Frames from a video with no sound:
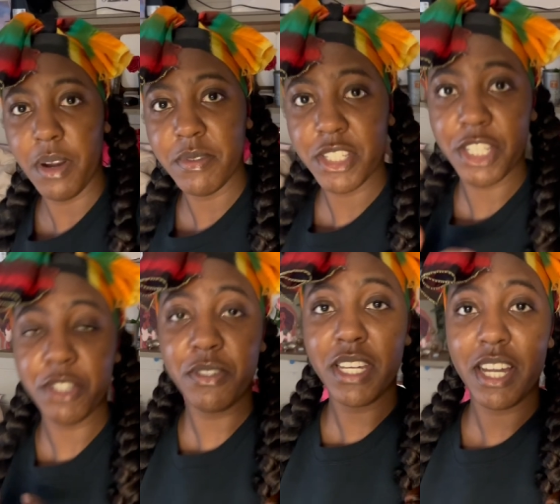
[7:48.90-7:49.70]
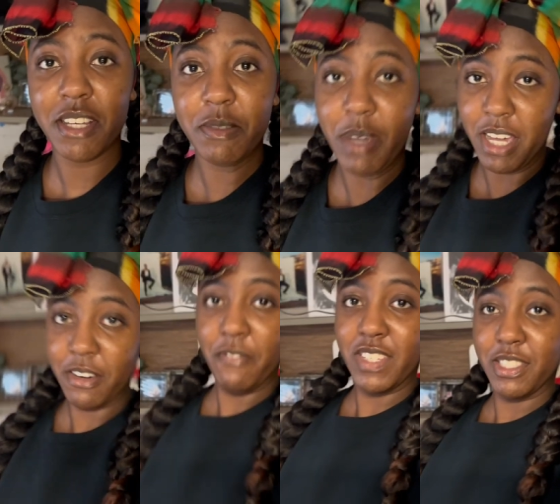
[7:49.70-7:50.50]
I'm going to show you guys my
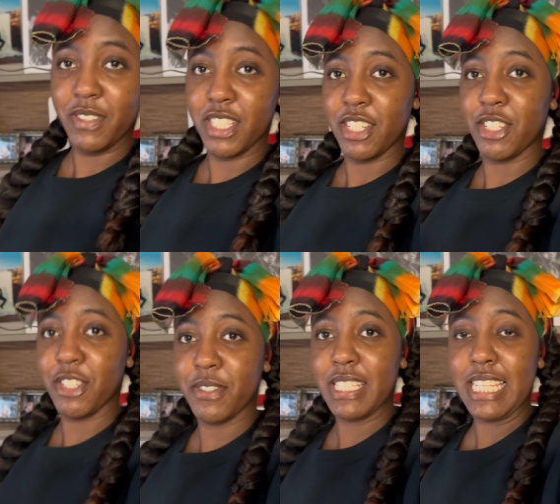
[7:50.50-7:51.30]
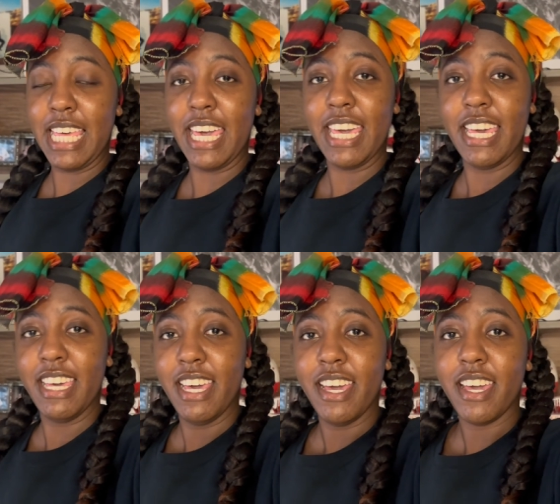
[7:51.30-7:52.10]
outfits for the show today.
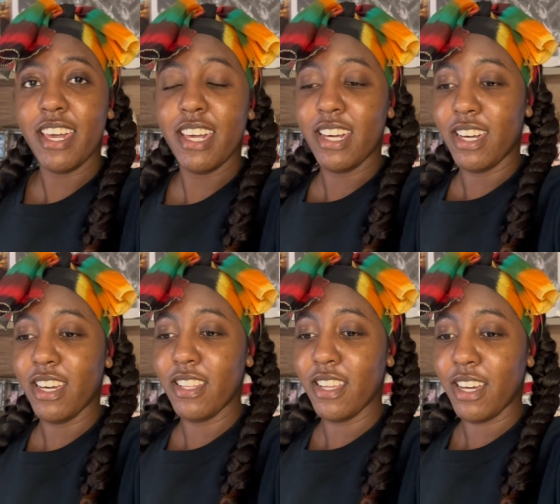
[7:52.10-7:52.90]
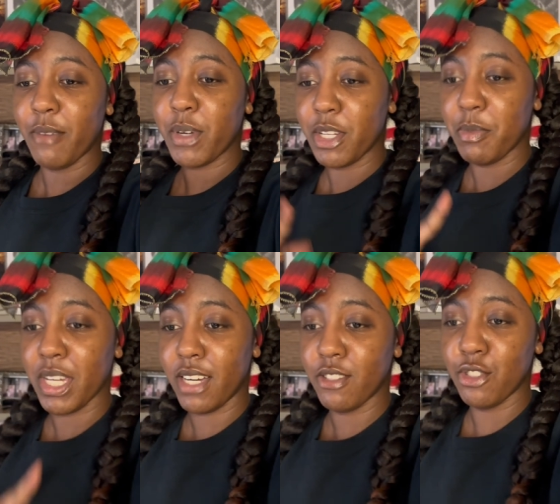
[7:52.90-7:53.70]
And I'm going to
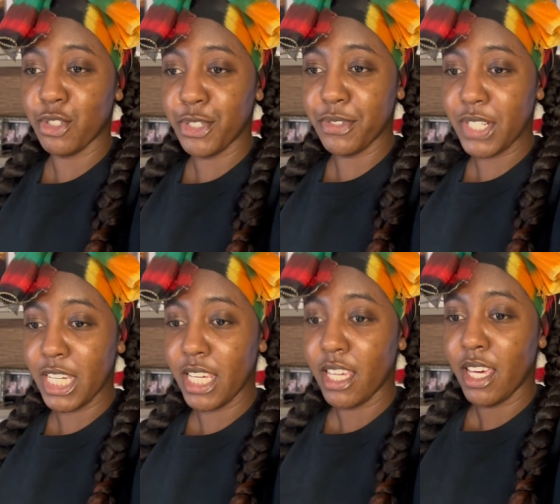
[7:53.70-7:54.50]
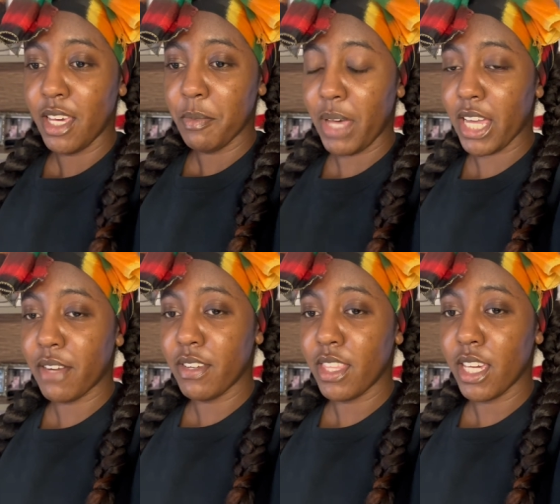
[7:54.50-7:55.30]
pick out jewelry, pack
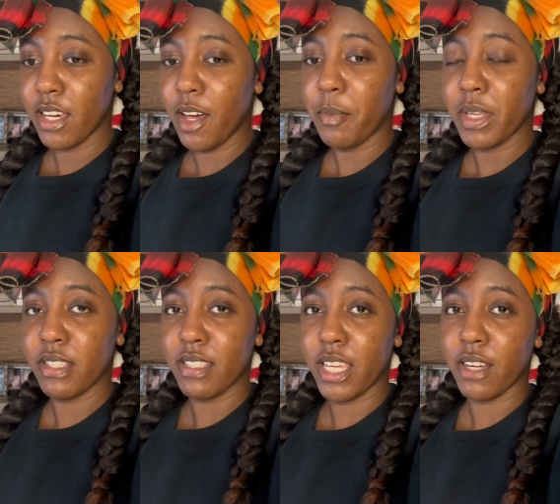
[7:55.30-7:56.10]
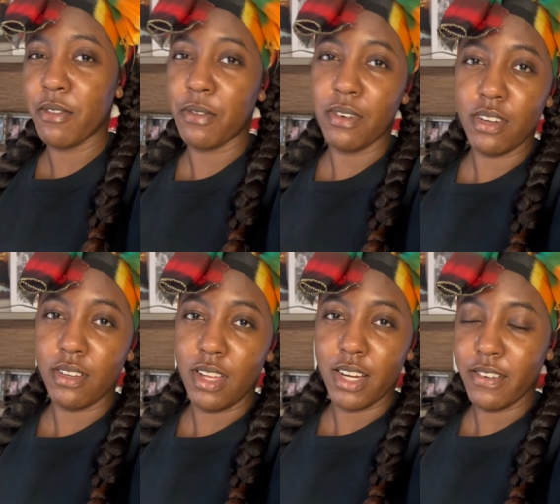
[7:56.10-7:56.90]
everything up. It's like 4
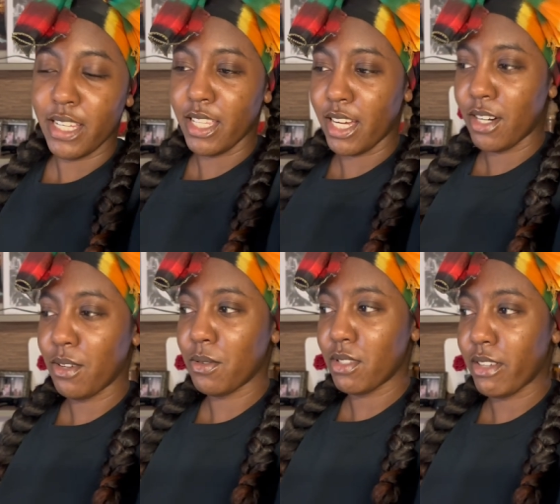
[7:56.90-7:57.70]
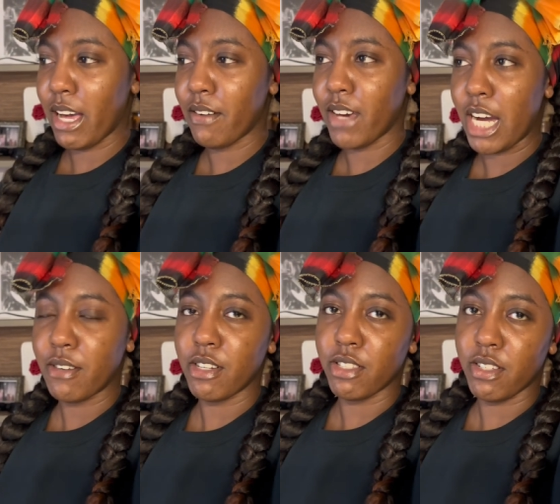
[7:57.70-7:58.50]
o'clock right now, so I have an
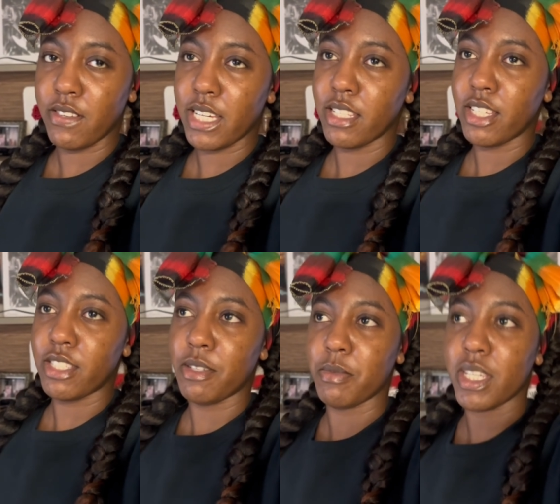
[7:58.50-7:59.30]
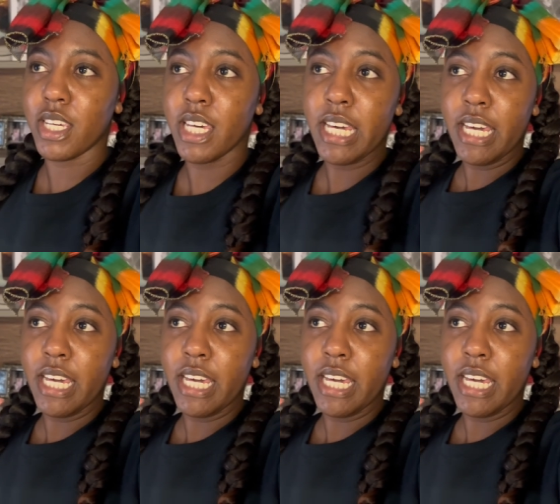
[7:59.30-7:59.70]
hour until I need to be